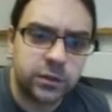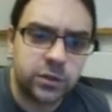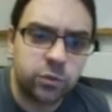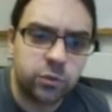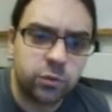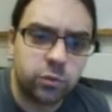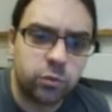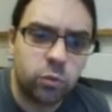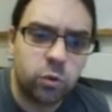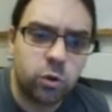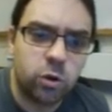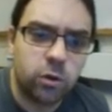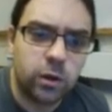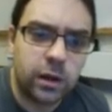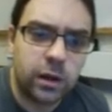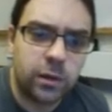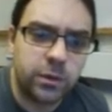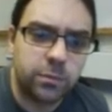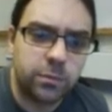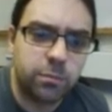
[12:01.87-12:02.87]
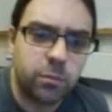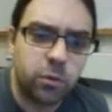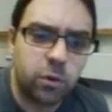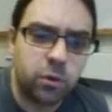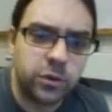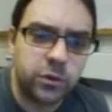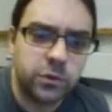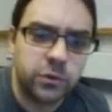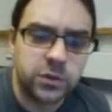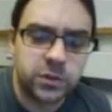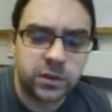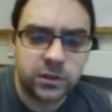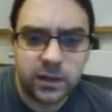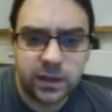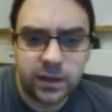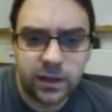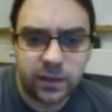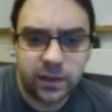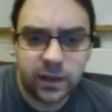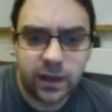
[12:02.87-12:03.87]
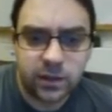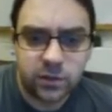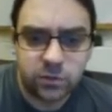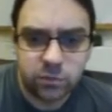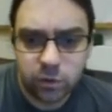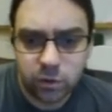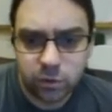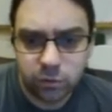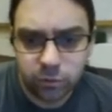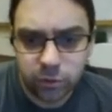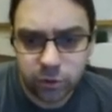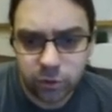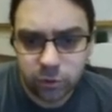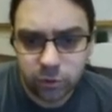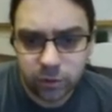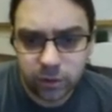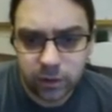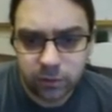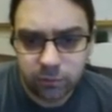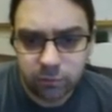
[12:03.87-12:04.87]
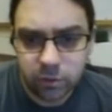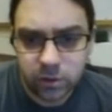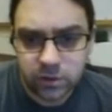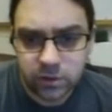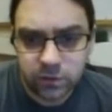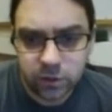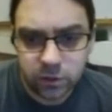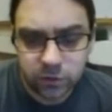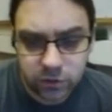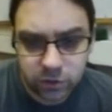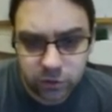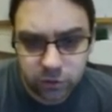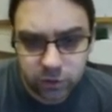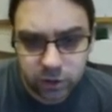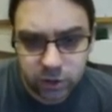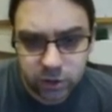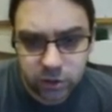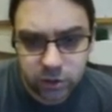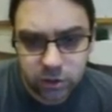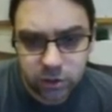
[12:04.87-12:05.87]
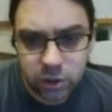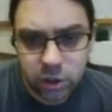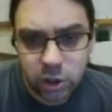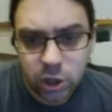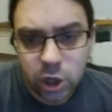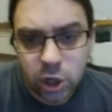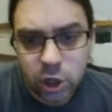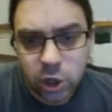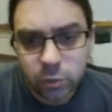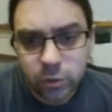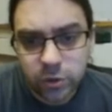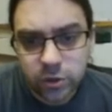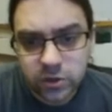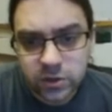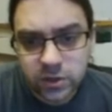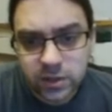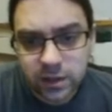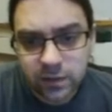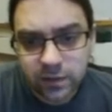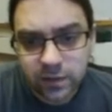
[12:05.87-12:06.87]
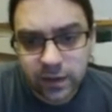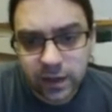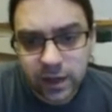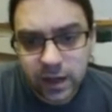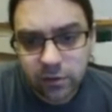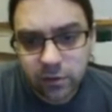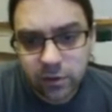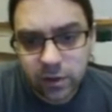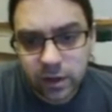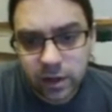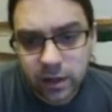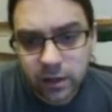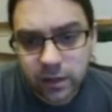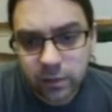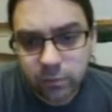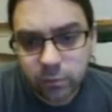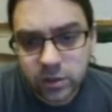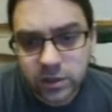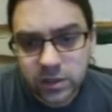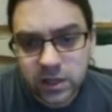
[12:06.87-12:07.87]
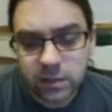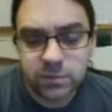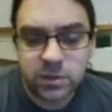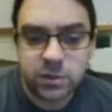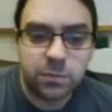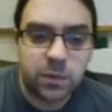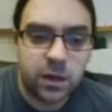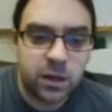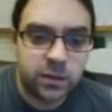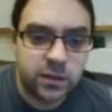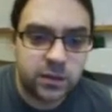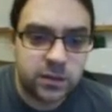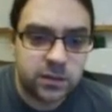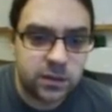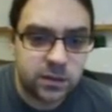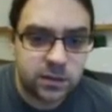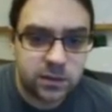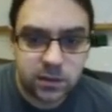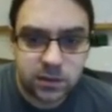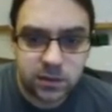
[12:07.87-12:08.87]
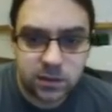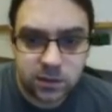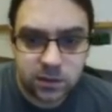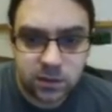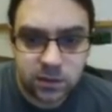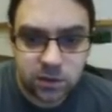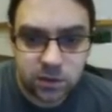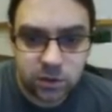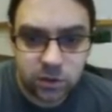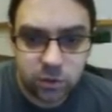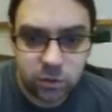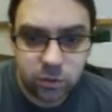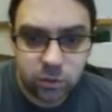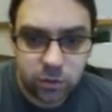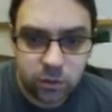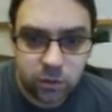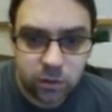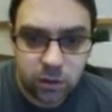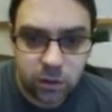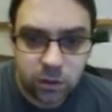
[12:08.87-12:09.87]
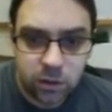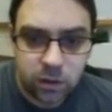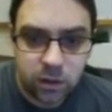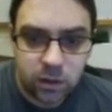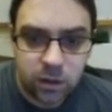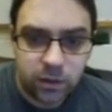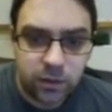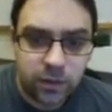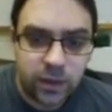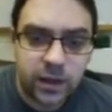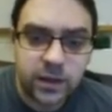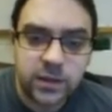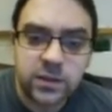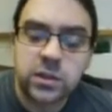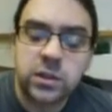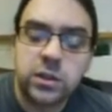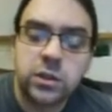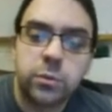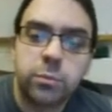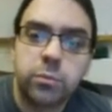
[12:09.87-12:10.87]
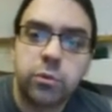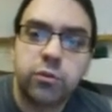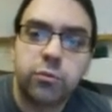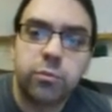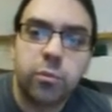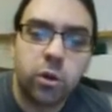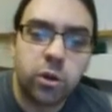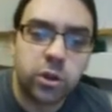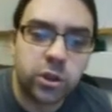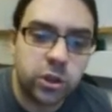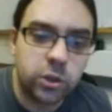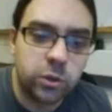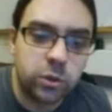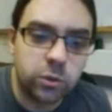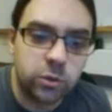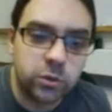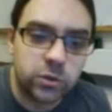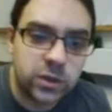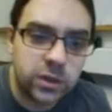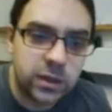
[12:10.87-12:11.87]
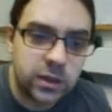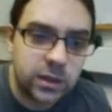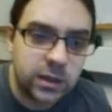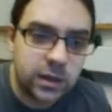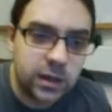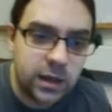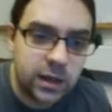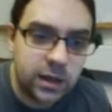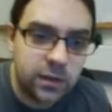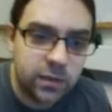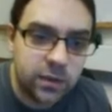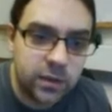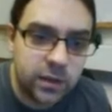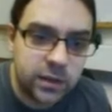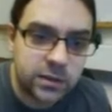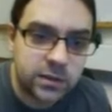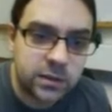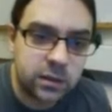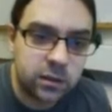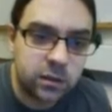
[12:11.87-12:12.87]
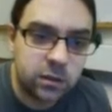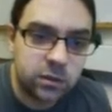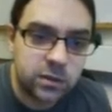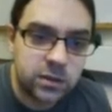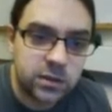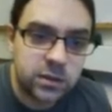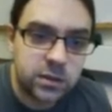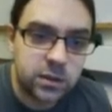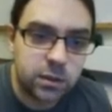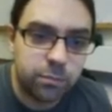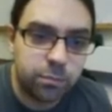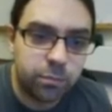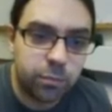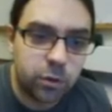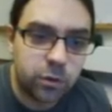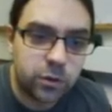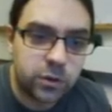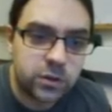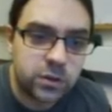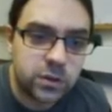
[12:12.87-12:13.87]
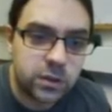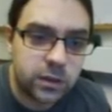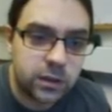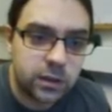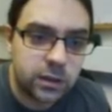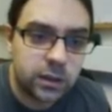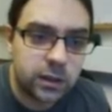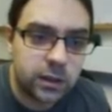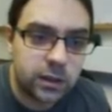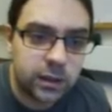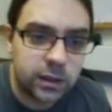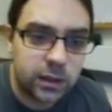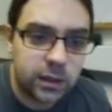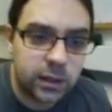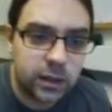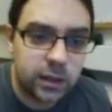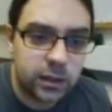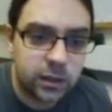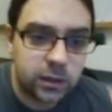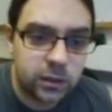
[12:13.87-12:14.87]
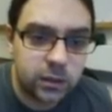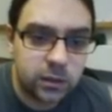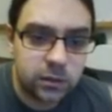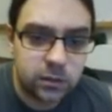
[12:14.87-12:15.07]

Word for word: So what, how many molecules can hit that? Well, we know their relative concentration. We just take that area and then we times it by this distance. So that is the number of molecules in this little sub box here.